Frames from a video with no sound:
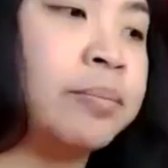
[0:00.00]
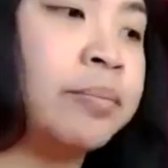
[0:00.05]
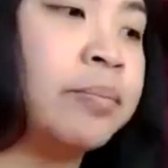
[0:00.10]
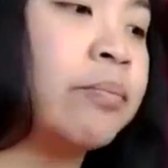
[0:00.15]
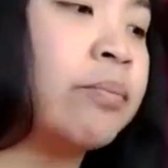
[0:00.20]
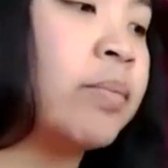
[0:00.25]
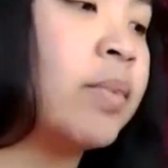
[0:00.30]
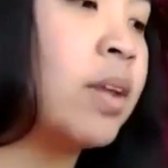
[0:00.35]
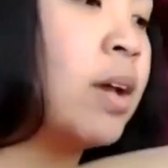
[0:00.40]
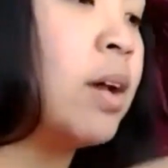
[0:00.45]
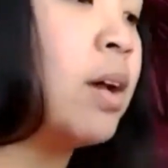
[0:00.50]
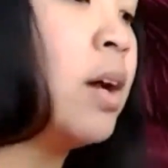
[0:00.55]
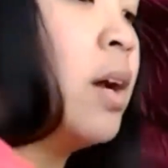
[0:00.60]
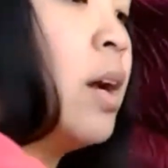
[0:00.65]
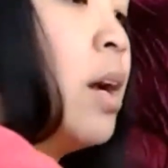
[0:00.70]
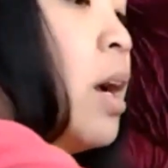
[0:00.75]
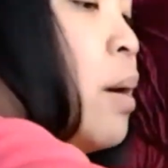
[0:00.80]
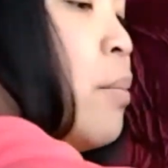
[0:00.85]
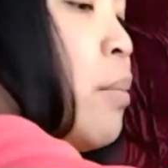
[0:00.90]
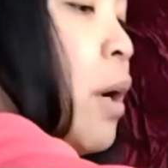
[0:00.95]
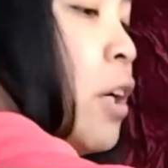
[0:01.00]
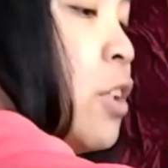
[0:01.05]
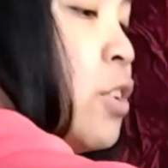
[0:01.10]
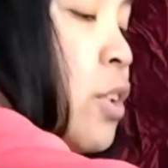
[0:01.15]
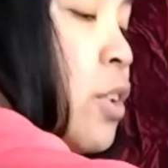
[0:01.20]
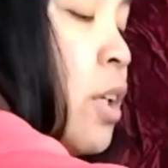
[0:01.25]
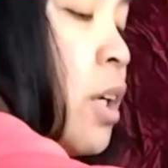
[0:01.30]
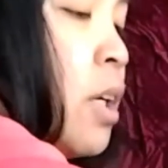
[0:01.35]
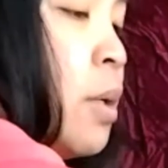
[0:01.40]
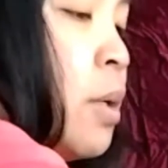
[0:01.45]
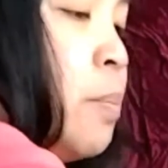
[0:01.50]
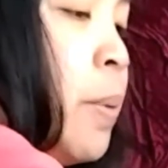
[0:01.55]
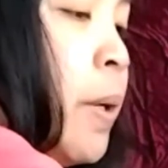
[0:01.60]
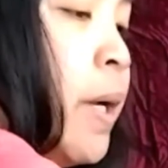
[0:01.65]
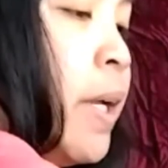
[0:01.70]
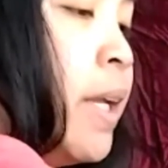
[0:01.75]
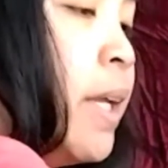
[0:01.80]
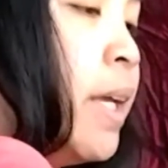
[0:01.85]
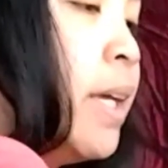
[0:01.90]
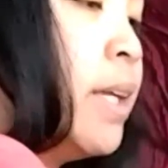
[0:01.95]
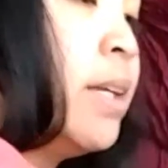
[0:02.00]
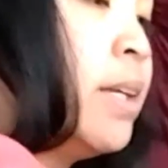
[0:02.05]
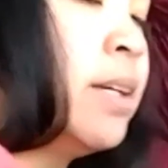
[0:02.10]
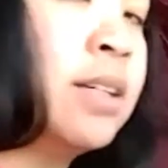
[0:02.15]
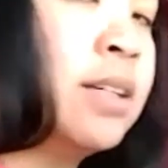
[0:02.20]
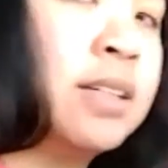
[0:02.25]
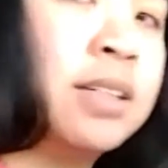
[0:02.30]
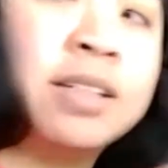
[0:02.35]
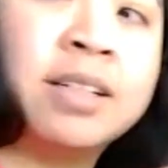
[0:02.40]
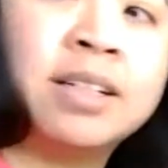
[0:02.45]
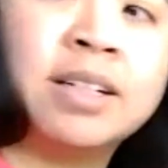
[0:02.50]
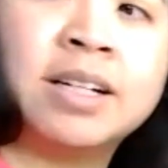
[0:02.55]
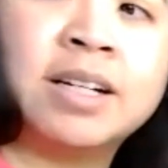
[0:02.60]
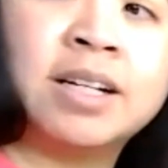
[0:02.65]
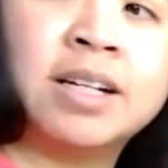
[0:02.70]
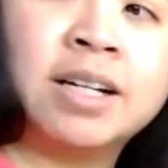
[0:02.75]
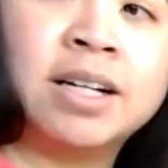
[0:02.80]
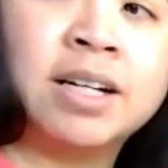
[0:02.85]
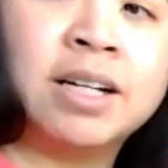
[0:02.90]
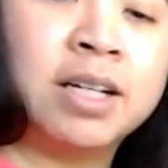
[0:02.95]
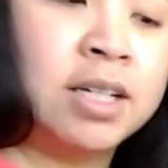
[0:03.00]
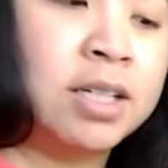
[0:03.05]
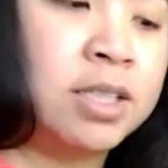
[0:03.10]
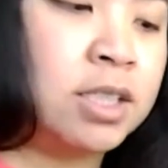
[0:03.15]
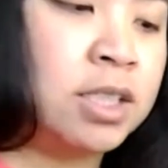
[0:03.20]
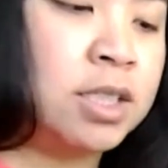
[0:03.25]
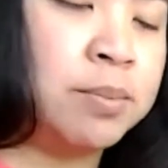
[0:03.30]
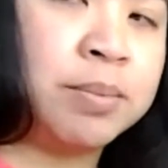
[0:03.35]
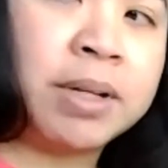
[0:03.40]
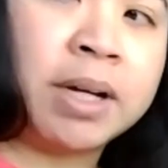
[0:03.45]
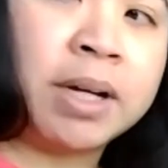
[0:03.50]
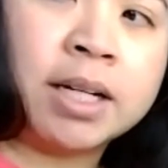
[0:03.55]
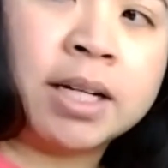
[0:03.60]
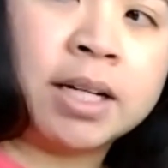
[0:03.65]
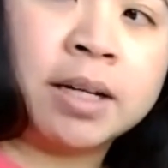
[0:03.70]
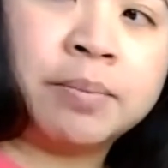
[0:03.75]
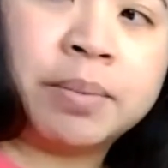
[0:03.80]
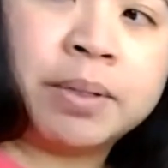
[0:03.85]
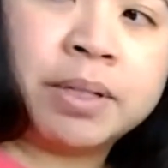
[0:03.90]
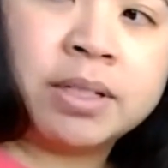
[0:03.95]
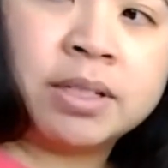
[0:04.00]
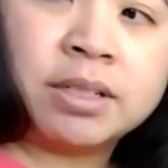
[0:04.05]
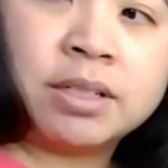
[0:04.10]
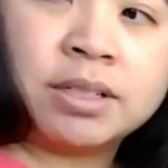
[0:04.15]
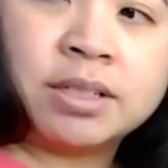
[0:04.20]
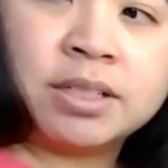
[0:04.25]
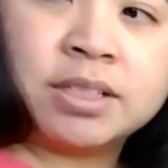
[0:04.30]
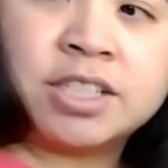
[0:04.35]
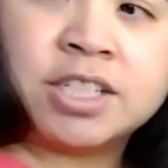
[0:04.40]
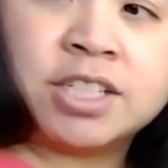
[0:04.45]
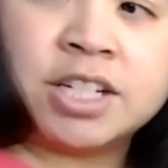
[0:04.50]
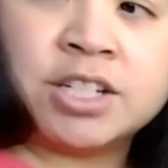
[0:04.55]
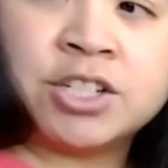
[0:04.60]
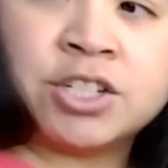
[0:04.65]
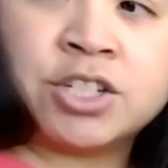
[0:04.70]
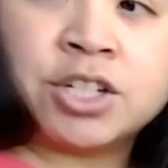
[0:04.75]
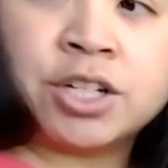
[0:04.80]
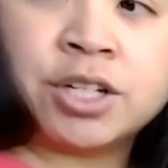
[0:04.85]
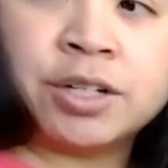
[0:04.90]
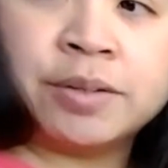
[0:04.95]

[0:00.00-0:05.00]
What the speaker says: I'm also going to put in some cut up ginger.